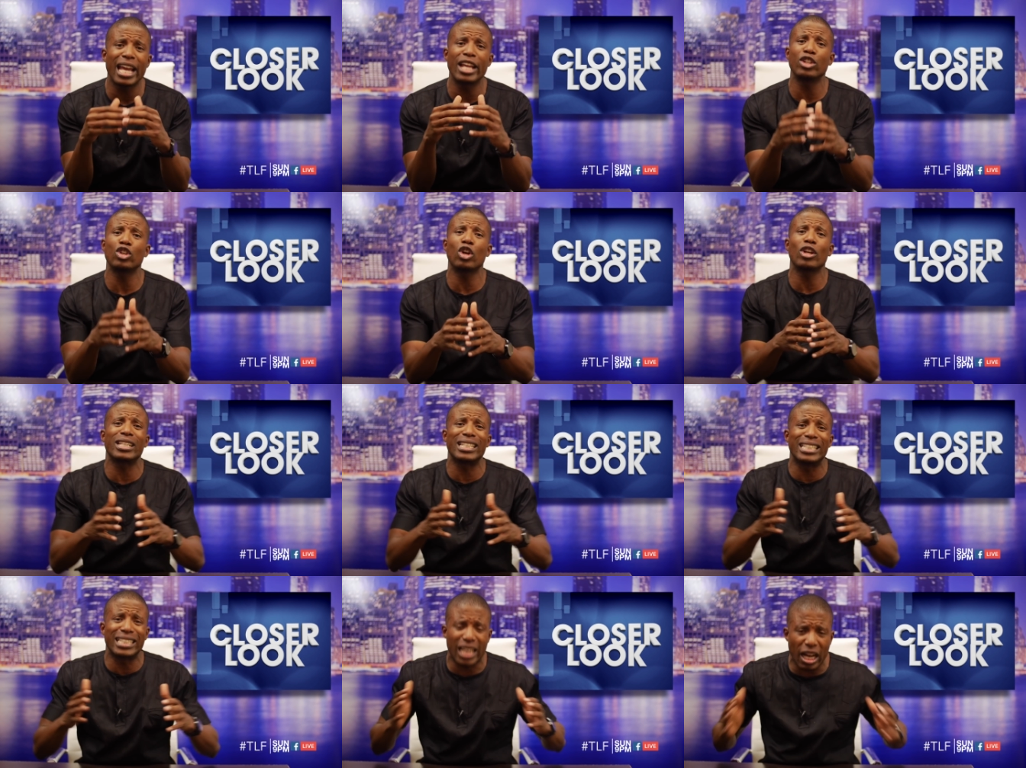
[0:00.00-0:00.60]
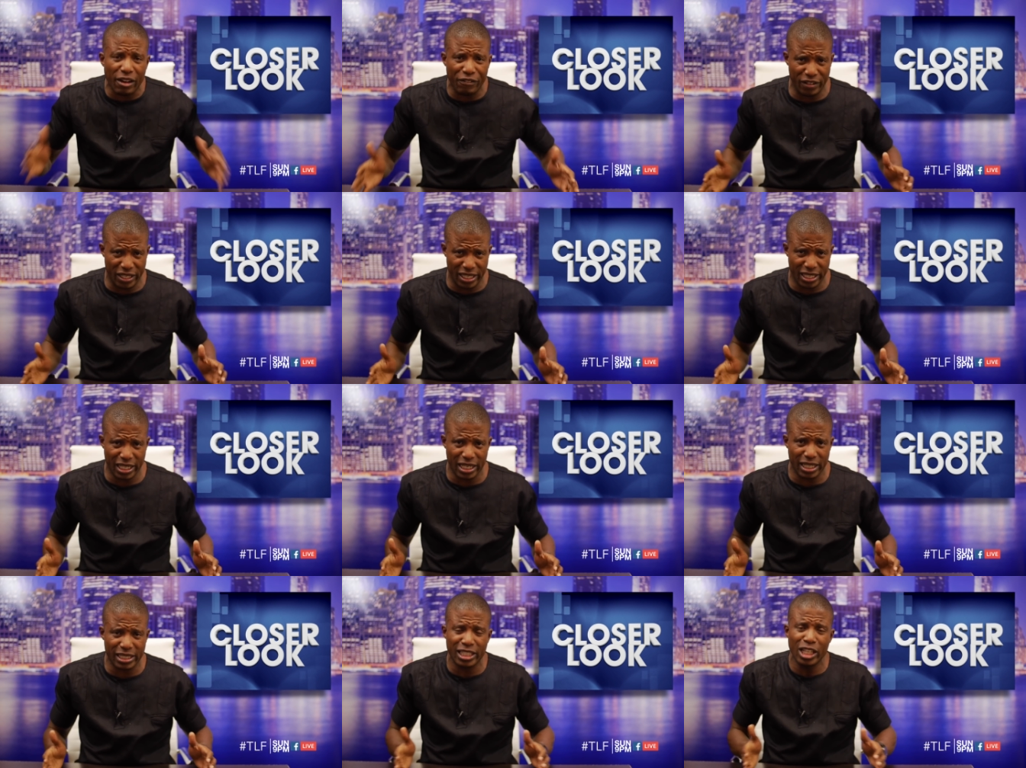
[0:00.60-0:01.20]
and not
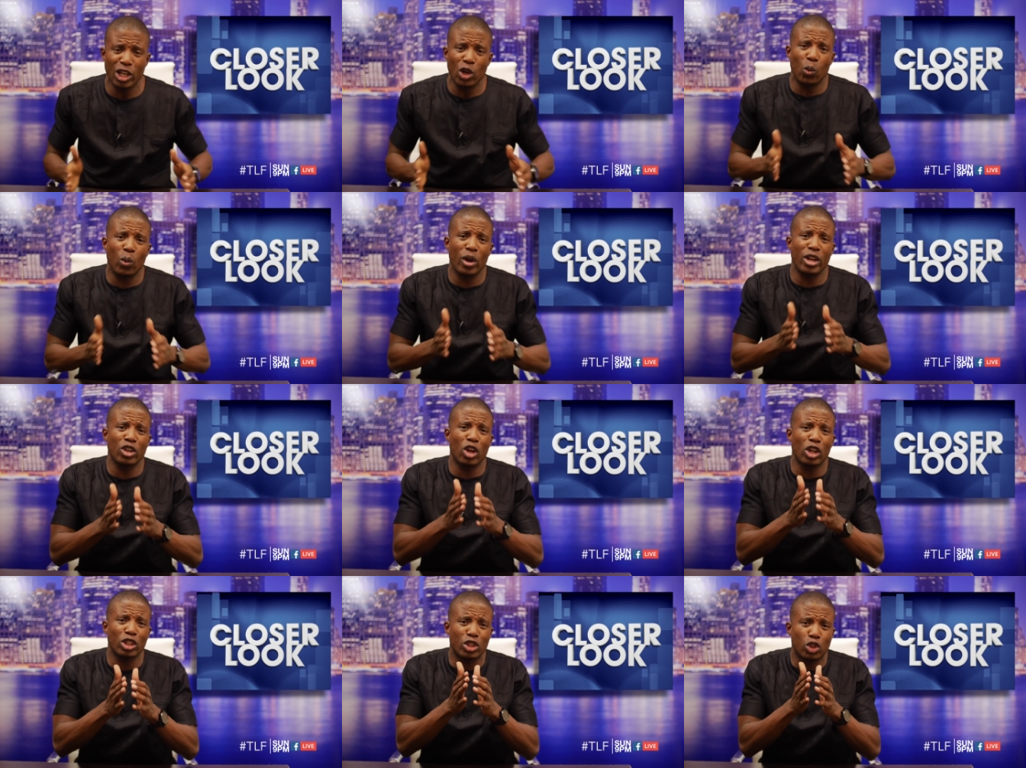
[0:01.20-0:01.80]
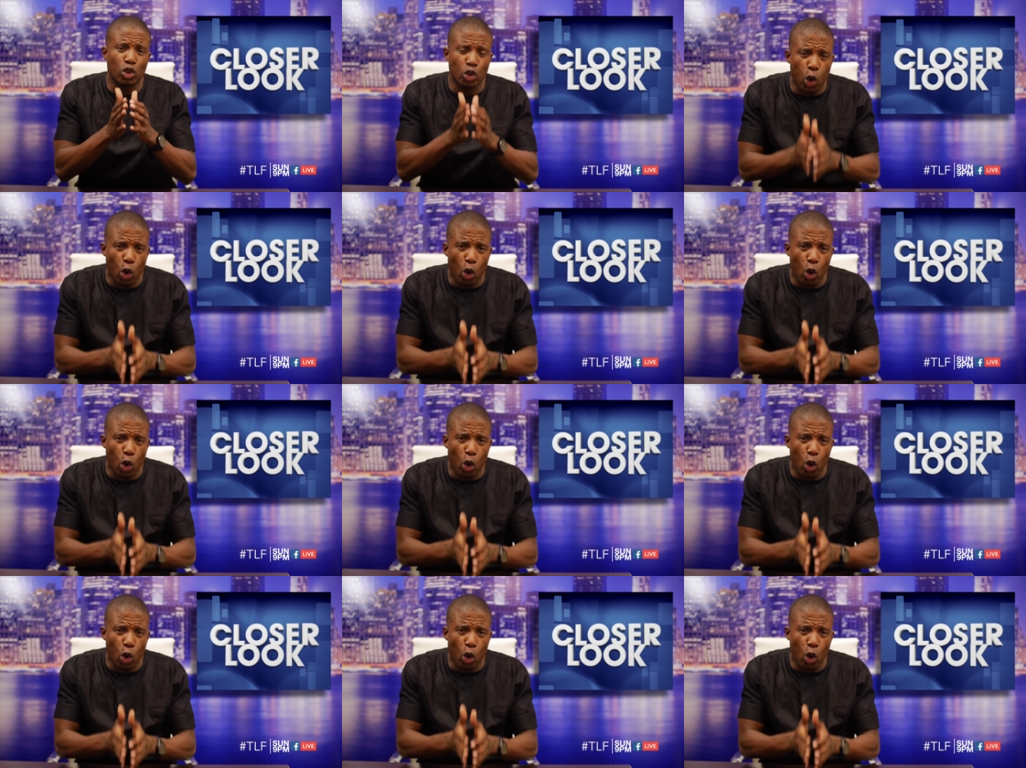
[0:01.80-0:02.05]
governing us. We're not